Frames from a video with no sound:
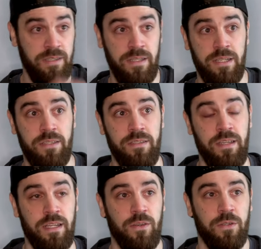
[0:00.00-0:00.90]
and
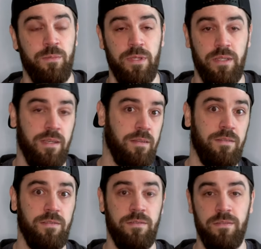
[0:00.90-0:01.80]
that's ultimately
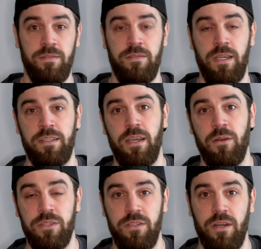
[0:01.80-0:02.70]
how
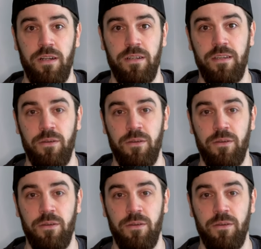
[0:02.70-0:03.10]
it started.